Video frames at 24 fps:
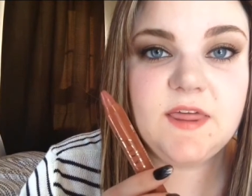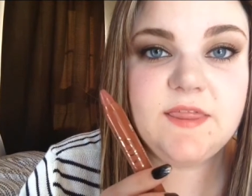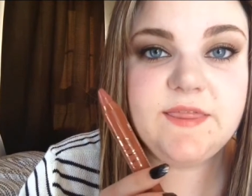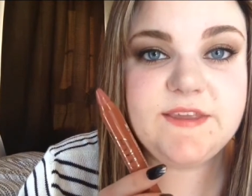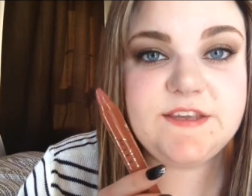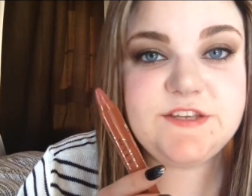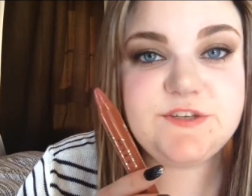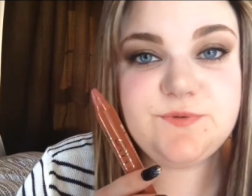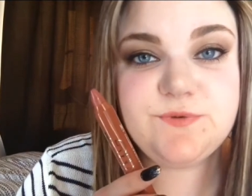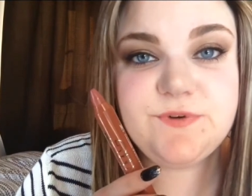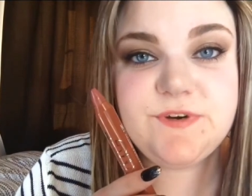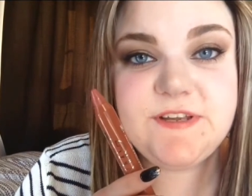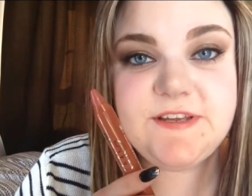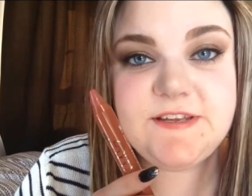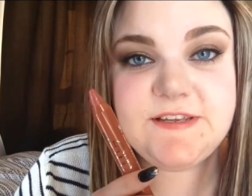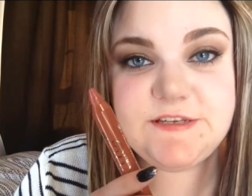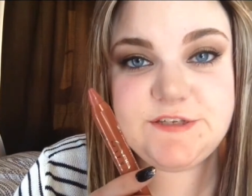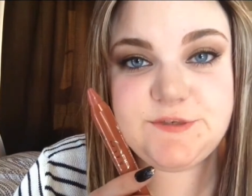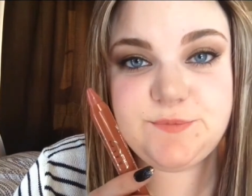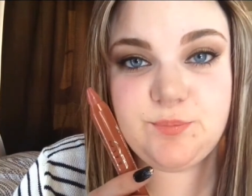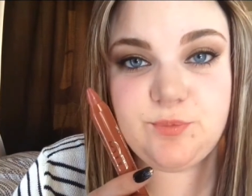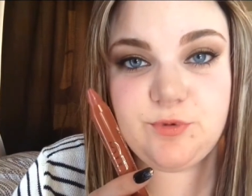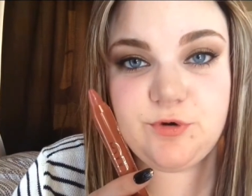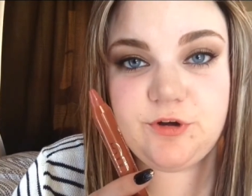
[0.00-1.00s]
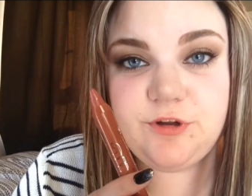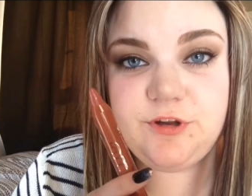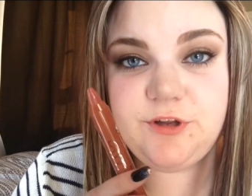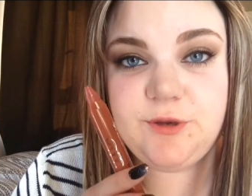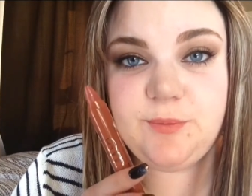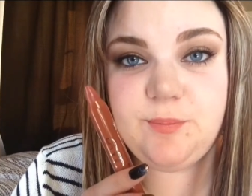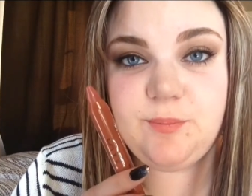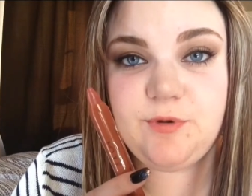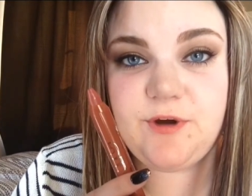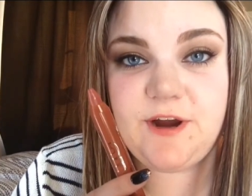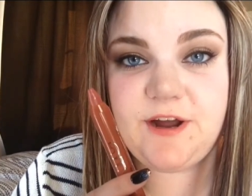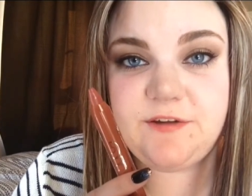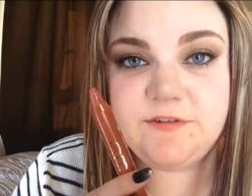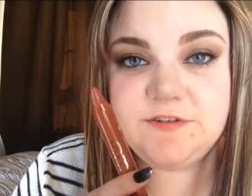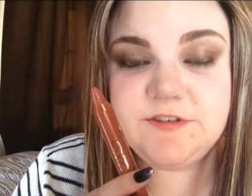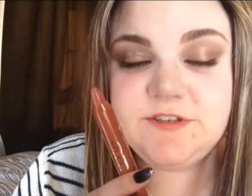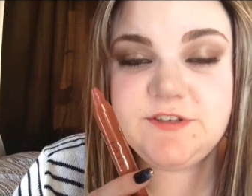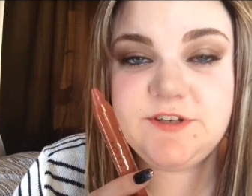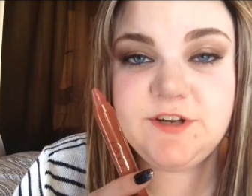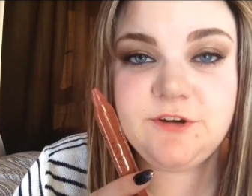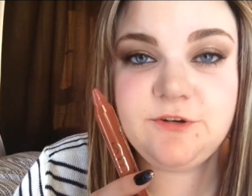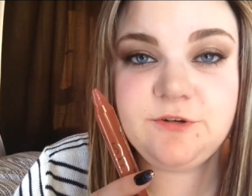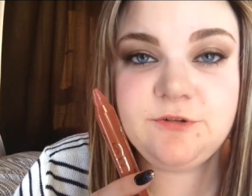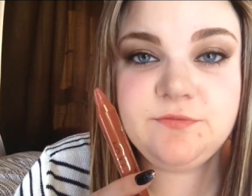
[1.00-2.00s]
This one is Brooklyn
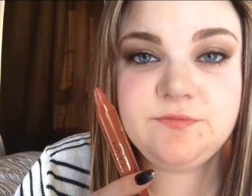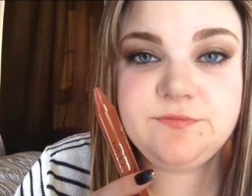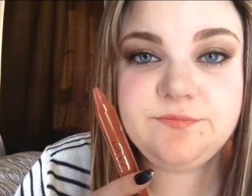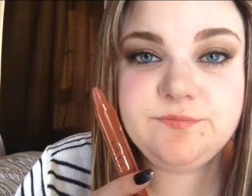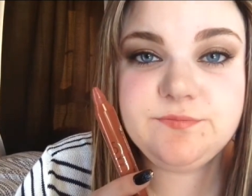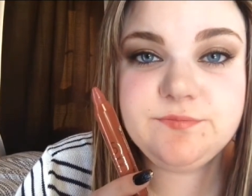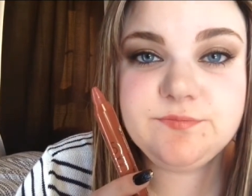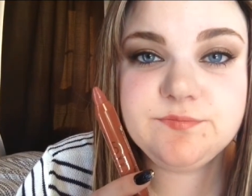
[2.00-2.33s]
Brownstone.